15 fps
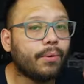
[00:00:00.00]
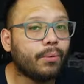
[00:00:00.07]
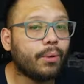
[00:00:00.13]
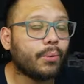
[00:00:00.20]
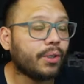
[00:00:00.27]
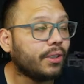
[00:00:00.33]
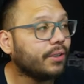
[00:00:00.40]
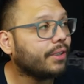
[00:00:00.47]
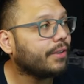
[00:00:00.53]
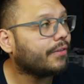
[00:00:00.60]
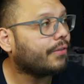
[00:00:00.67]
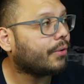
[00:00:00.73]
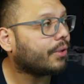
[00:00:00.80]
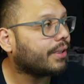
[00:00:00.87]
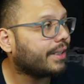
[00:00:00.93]
But what we're looking
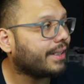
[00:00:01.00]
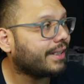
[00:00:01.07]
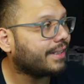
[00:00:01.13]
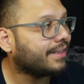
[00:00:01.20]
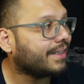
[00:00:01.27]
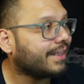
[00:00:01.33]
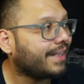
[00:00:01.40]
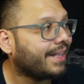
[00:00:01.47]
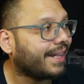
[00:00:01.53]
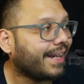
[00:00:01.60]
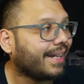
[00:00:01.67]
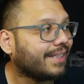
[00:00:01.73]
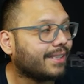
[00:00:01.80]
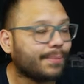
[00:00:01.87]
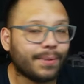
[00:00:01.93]
for is the
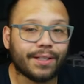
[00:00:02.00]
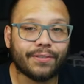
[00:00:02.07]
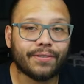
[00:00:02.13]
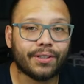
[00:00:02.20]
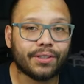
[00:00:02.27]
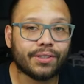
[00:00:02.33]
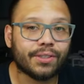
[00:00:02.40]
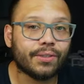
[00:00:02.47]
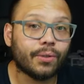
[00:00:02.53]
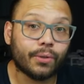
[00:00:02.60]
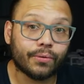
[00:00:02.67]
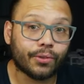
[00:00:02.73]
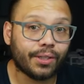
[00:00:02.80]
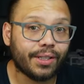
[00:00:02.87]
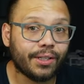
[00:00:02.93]
ad spy function
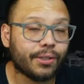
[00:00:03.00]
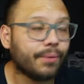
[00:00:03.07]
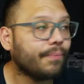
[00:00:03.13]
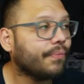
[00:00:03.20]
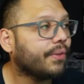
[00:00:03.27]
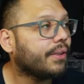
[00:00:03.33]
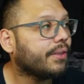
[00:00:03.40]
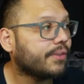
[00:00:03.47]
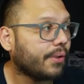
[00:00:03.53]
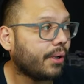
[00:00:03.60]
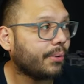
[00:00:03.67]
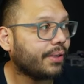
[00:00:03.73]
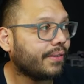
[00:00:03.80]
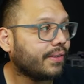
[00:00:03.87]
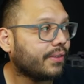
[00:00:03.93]
over here. So
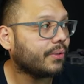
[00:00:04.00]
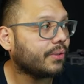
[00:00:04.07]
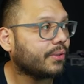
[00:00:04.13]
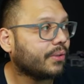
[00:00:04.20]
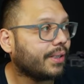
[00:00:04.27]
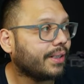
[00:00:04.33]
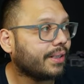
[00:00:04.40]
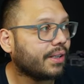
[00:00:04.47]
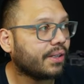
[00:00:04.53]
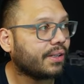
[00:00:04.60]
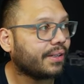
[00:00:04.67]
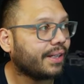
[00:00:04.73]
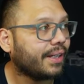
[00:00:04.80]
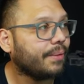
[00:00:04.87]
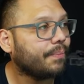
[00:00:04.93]
all we do is go ahead and click
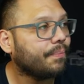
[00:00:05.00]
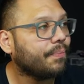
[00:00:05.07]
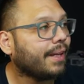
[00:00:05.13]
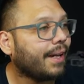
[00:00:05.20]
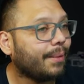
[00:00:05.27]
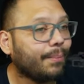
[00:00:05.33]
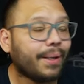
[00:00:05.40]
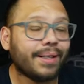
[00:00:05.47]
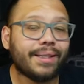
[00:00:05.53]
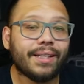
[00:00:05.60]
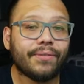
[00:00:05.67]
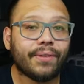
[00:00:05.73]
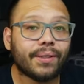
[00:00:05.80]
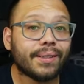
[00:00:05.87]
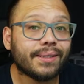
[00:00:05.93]
on that. And by
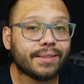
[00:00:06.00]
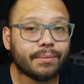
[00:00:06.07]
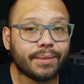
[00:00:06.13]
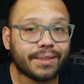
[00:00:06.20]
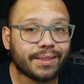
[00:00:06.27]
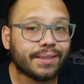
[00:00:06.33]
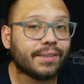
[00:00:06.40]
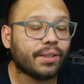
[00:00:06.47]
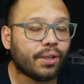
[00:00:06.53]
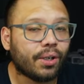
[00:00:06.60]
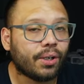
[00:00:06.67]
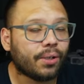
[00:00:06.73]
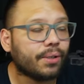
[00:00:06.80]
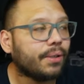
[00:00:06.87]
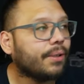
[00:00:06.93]
default, it's going to be set to
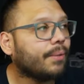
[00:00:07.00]
all.